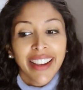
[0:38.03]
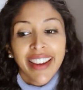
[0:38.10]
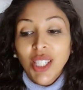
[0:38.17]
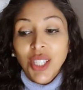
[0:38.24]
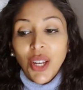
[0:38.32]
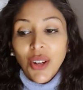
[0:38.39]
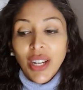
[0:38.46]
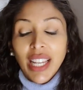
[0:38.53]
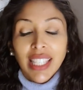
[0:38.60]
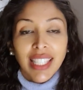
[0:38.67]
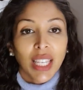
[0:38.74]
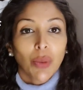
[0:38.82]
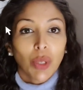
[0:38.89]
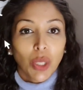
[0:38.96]
So let's
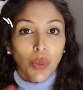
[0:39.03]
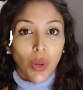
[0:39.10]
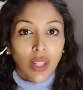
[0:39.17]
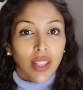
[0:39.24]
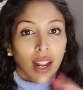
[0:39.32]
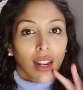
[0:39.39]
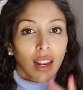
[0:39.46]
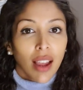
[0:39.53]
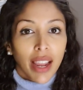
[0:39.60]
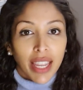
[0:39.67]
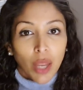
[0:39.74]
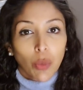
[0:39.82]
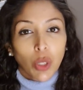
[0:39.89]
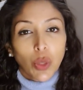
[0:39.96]
see which ones I
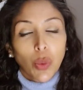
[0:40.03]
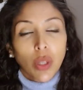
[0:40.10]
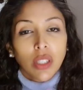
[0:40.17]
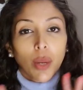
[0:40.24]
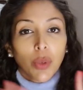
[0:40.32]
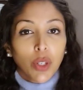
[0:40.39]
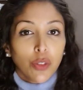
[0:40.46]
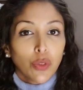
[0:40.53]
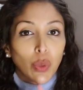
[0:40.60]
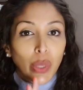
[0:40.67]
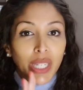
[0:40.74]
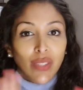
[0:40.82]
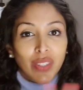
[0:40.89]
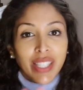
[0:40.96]
like and which ones I would
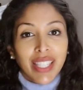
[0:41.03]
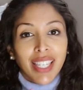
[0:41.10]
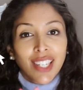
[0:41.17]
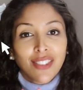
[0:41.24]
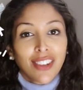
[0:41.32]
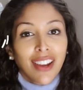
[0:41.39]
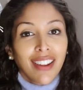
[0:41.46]
avoid for skin of